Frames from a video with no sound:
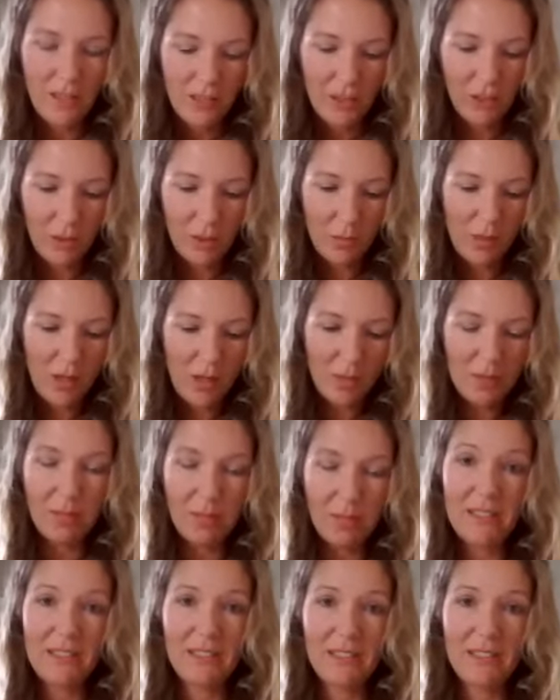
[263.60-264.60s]
You can
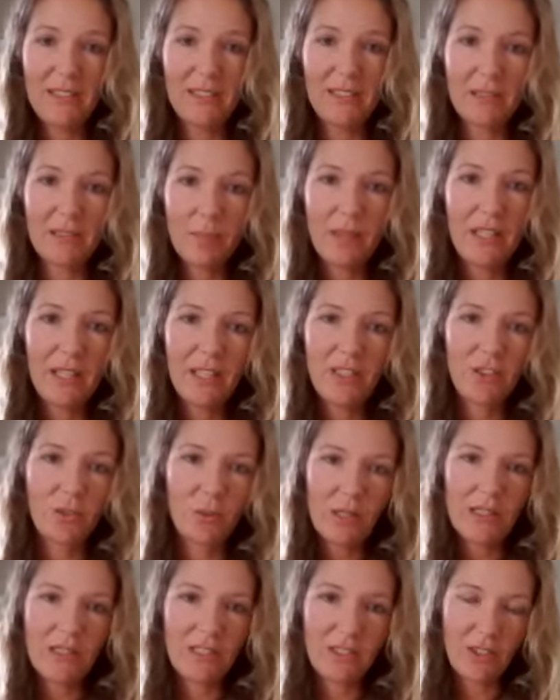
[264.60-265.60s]
probably see this pH
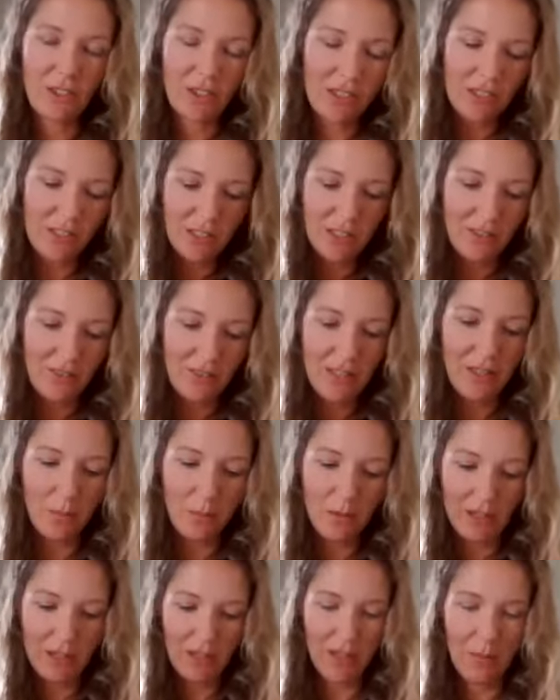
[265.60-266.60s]
one starting to
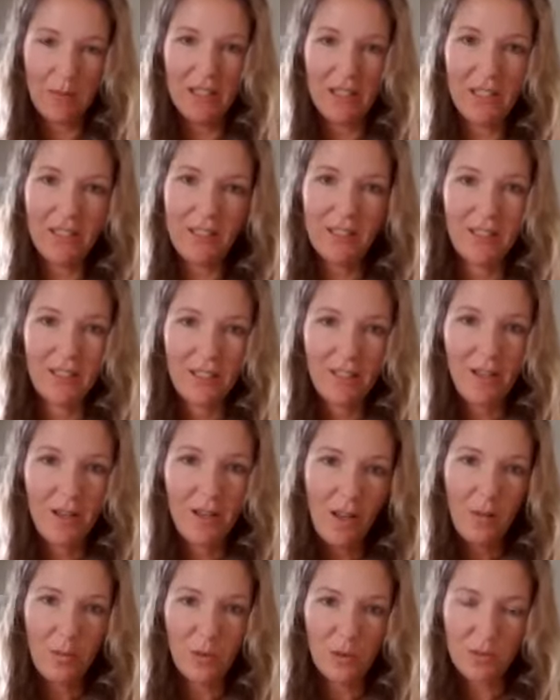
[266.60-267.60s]
develop a little bit.
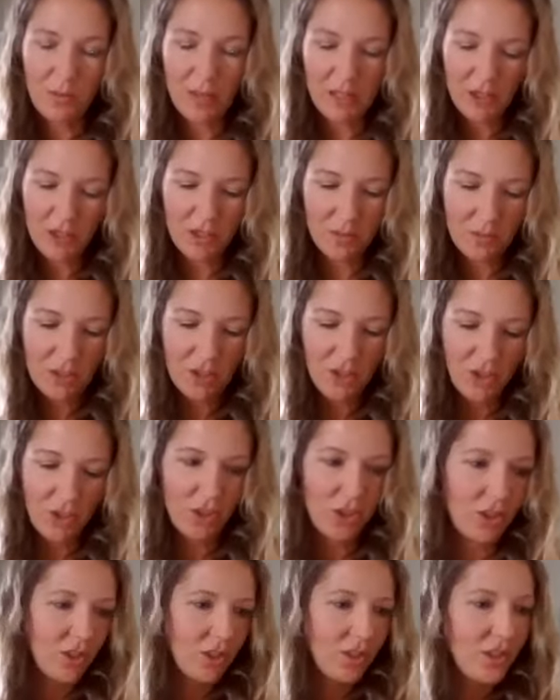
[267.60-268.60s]
Almost matches my
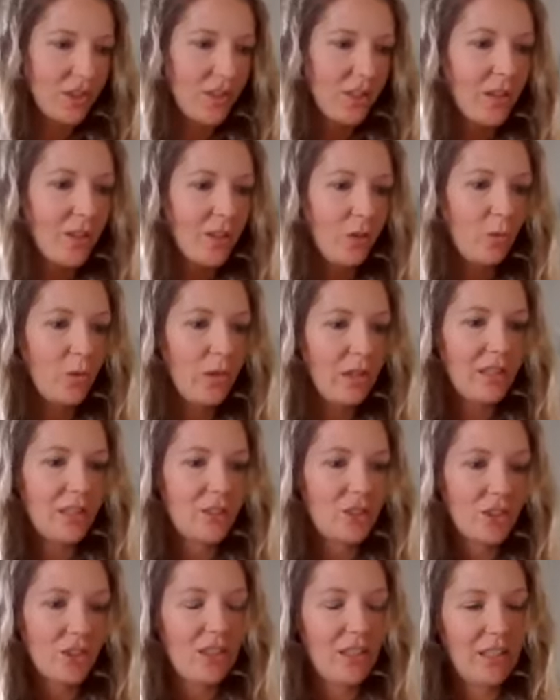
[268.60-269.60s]
shirt,
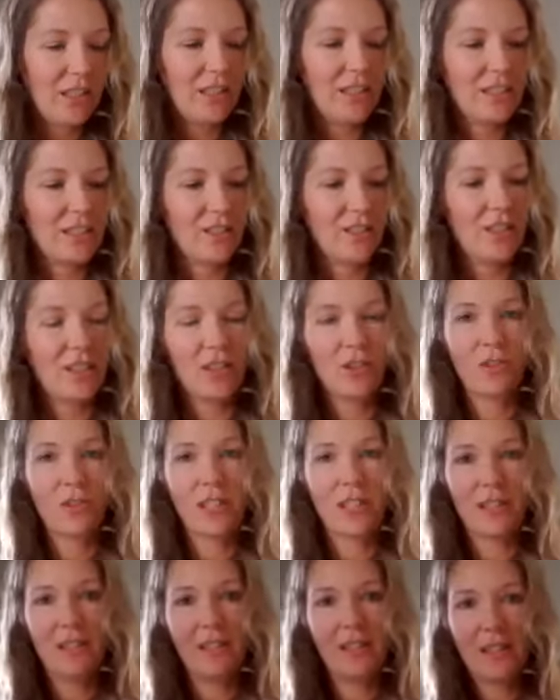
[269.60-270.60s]
which is not a
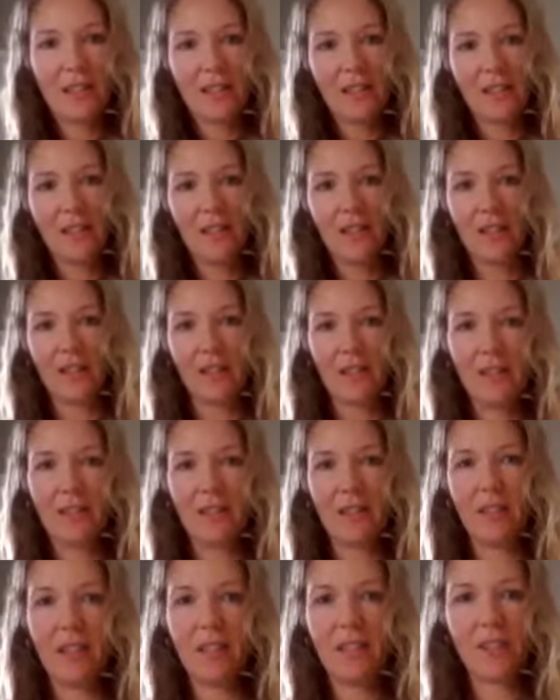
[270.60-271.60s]
great thing.
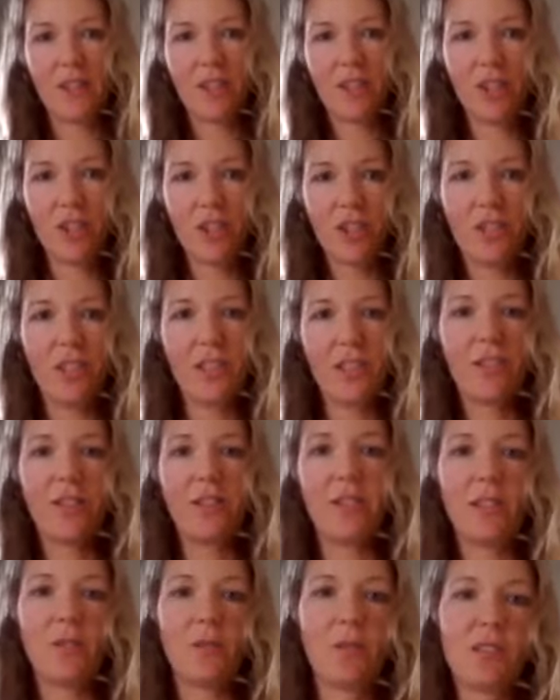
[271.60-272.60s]
This is our chart
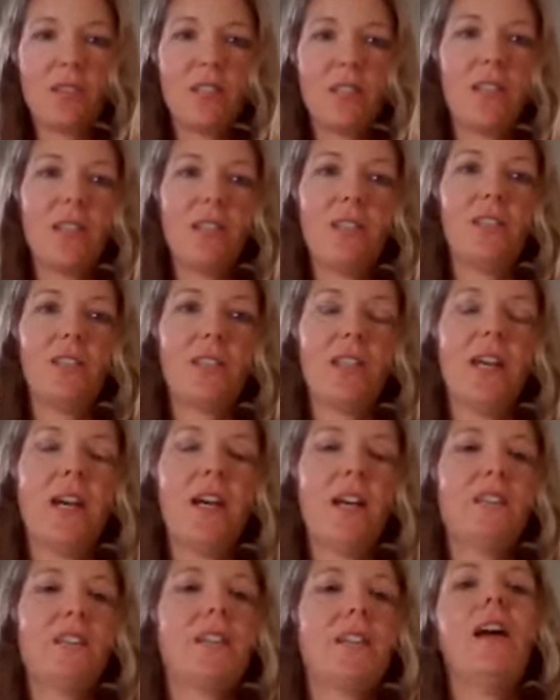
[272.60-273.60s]
here that we're taking a look
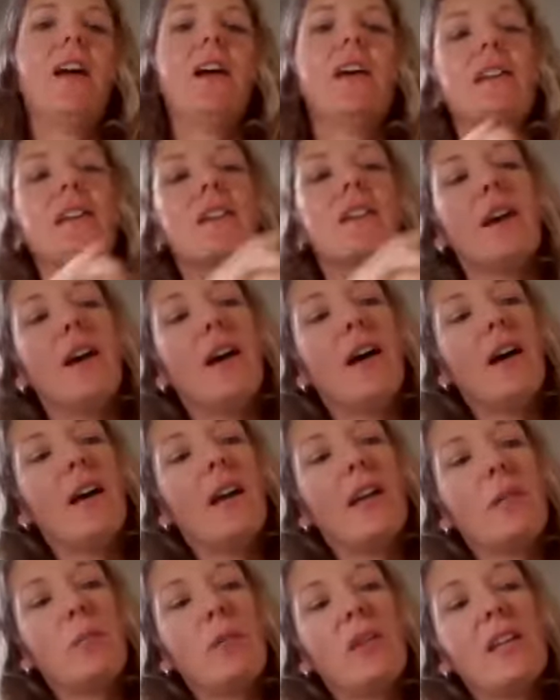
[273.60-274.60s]
at, and the
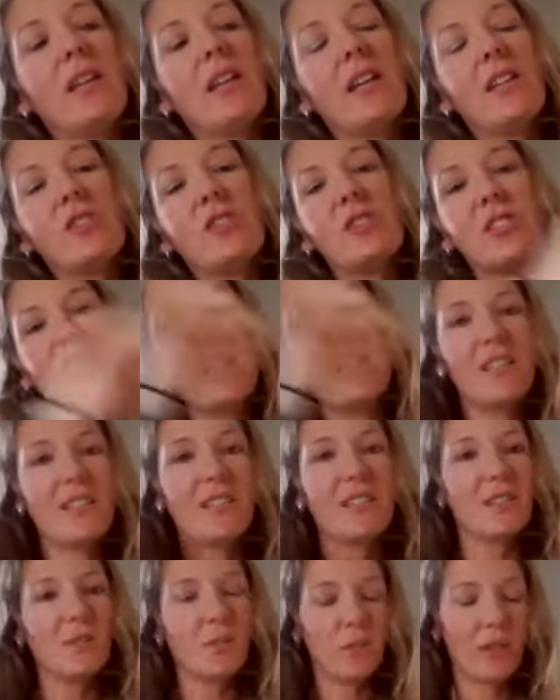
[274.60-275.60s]
high pH
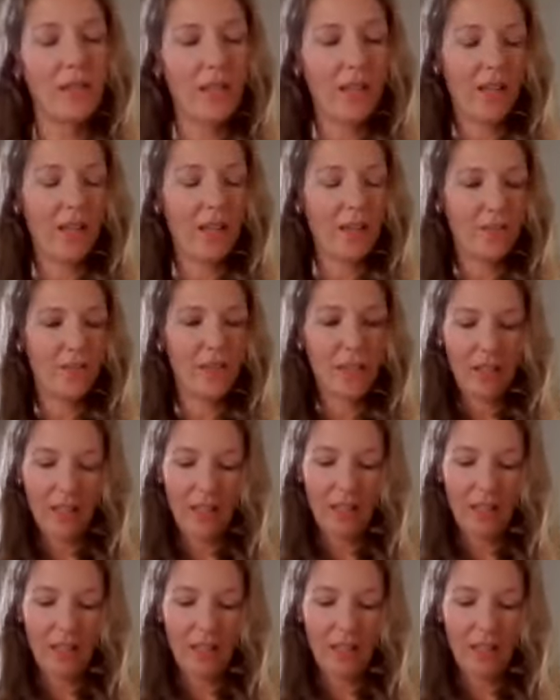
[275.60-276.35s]
tells us we have